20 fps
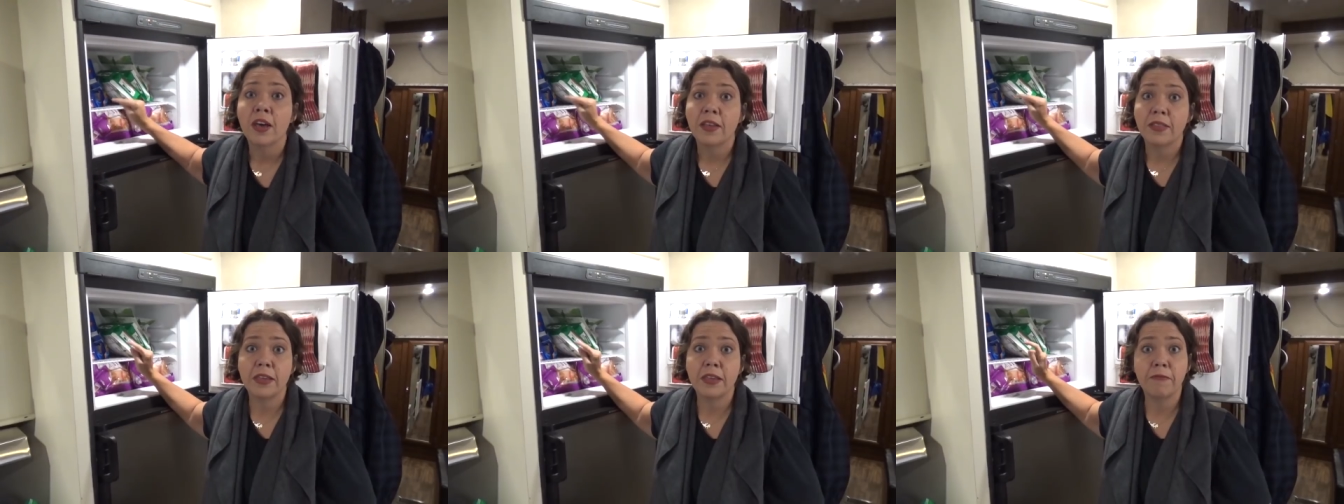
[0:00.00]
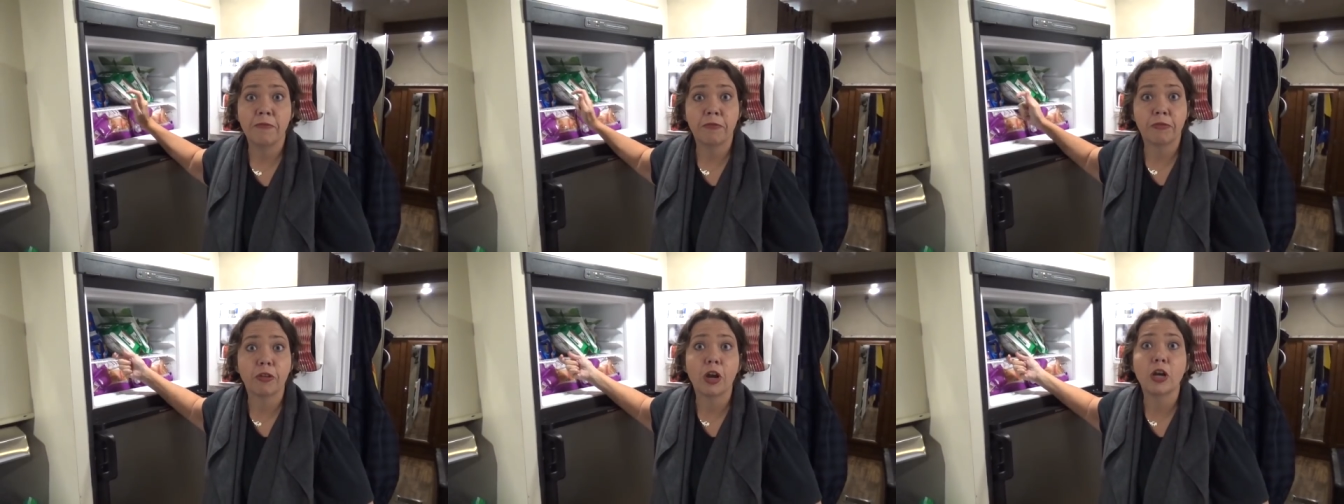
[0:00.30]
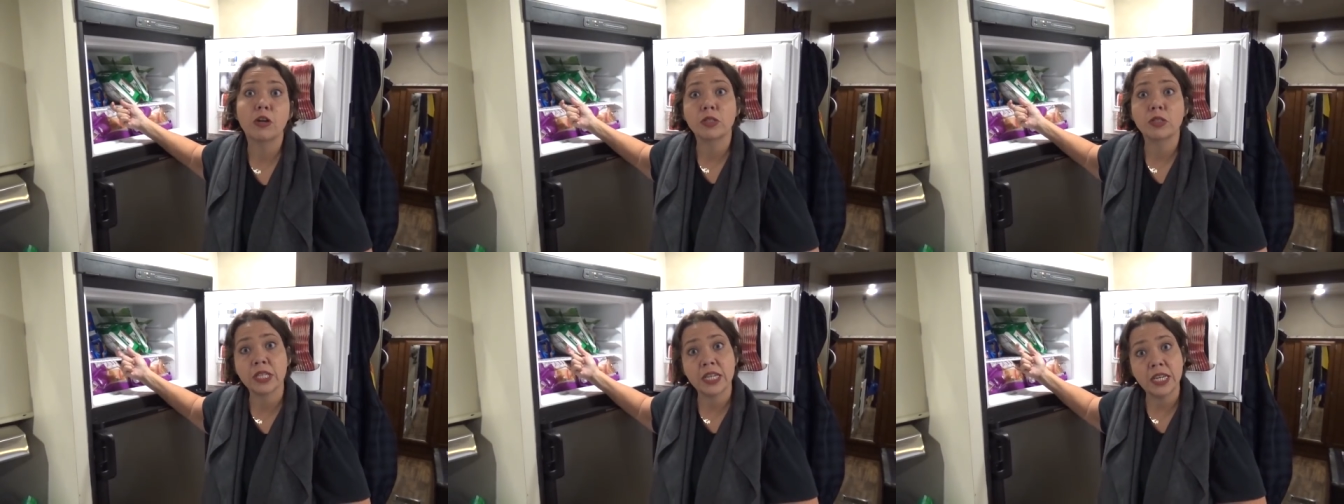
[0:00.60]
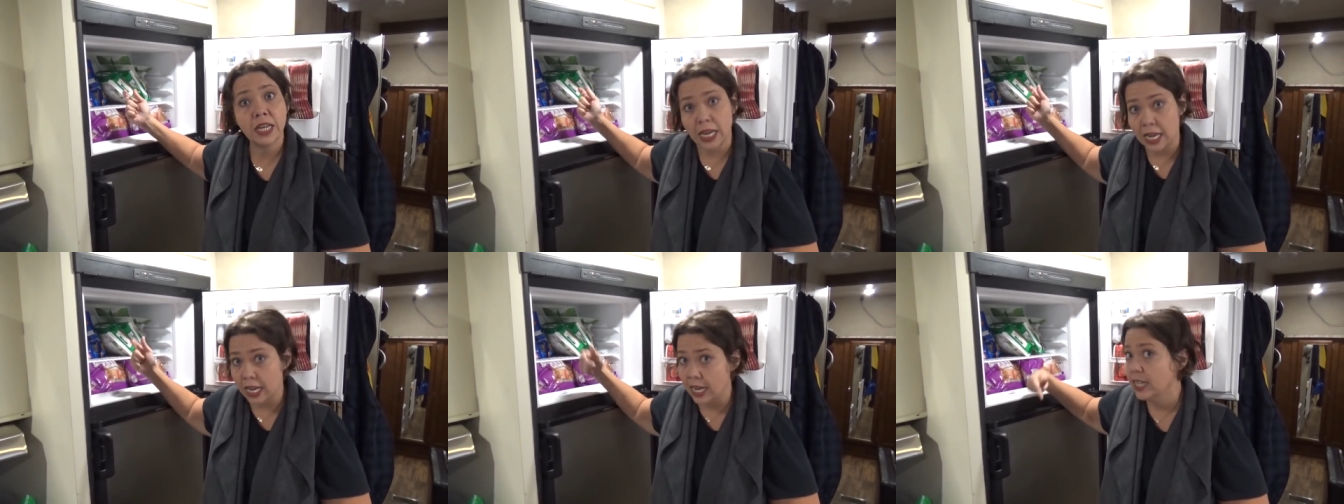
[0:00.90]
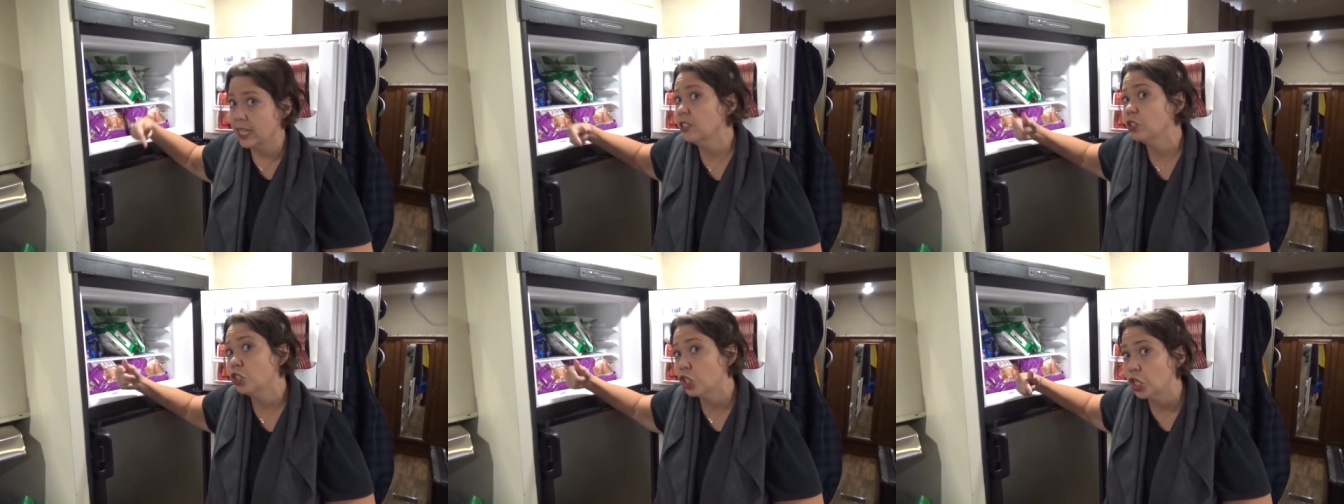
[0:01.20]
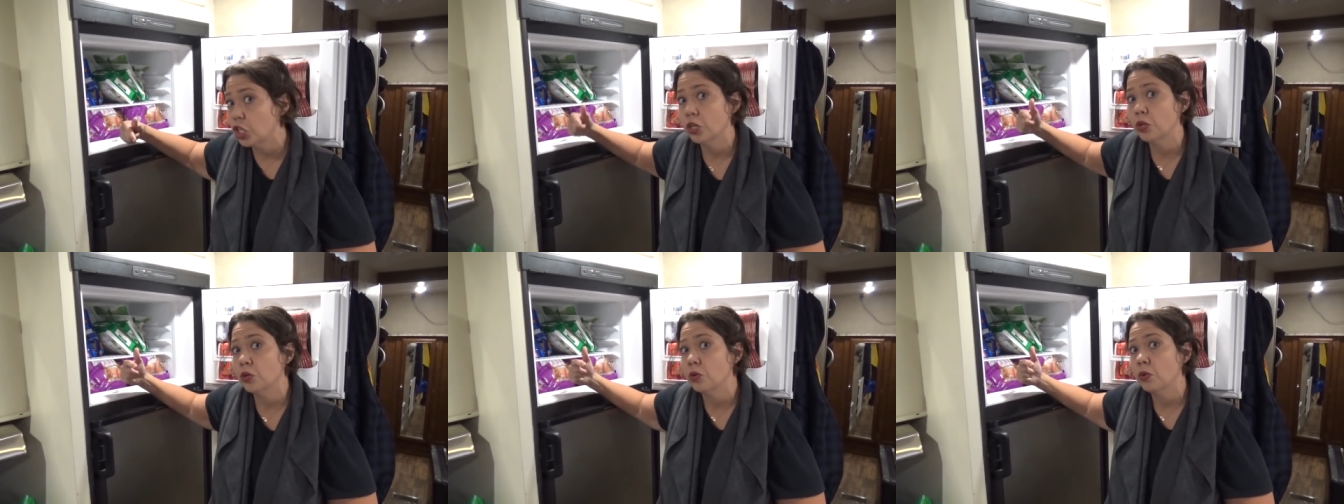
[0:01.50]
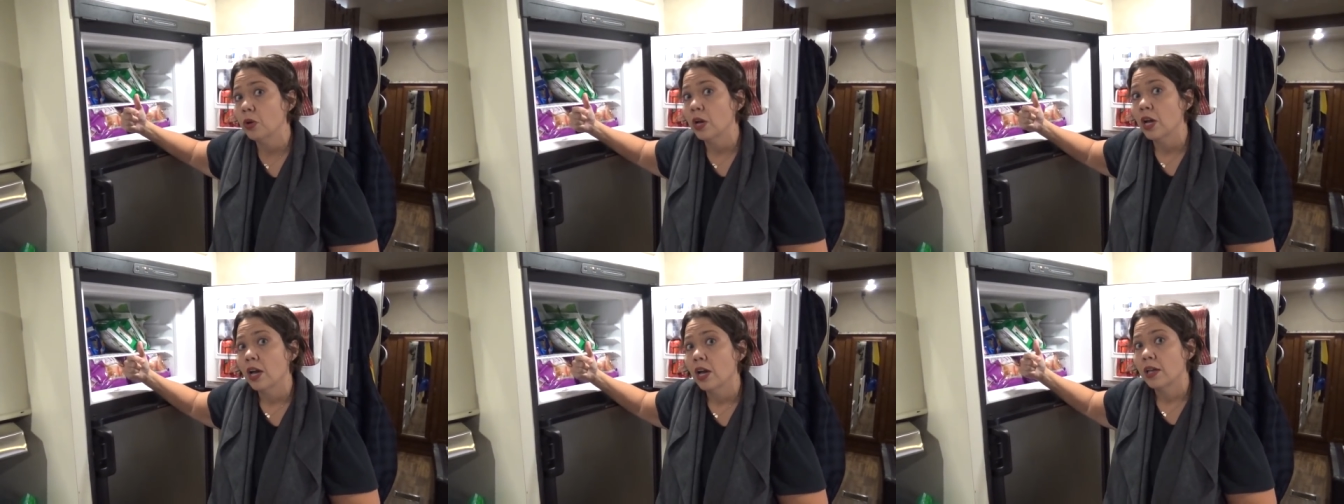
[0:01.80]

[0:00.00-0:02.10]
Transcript: them frozen into